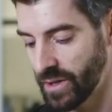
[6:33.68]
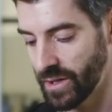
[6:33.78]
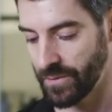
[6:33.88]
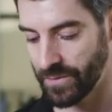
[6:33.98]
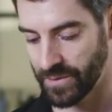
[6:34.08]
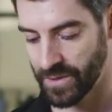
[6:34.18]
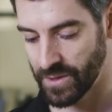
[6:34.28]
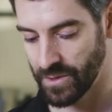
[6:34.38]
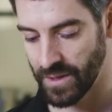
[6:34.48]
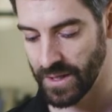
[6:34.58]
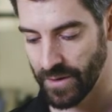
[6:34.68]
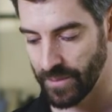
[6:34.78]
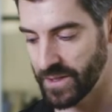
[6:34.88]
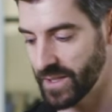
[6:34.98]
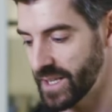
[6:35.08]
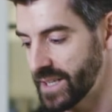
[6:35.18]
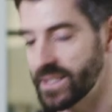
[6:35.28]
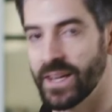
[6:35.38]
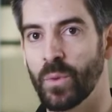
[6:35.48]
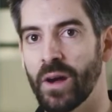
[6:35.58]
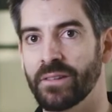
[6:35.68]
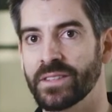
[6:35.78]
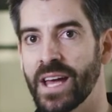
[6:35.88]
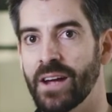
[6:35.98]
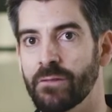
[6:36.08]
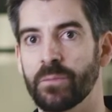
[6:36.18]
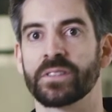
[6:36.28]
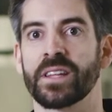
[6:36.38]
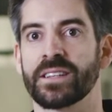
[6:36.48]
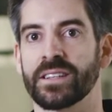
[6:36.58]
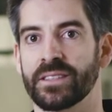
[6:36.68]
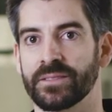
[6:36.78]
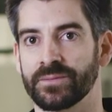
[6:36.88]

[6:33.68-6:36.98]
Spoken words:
enough to live up to the day-to-day wear and tear of a prosthetic.